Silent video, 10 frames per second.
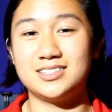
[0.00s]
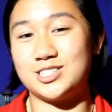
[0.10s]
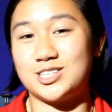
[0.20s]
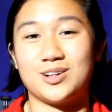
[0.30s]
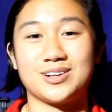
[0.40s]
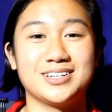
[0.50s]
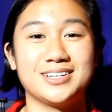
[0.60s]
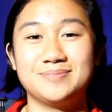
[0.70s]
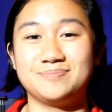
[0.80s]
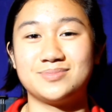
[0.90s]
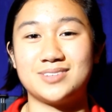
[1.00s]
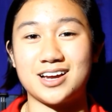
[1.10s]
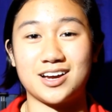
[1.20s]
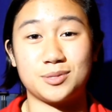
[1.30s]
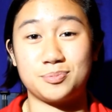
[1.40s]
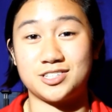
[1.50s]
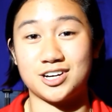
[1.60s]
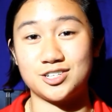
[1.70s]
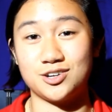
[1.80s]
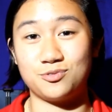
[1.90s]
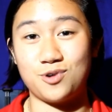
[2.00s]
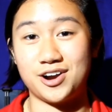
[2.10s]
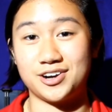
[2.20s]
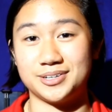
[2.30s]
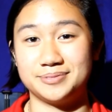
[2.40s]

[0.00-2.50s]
It's all good. I got the protection of water.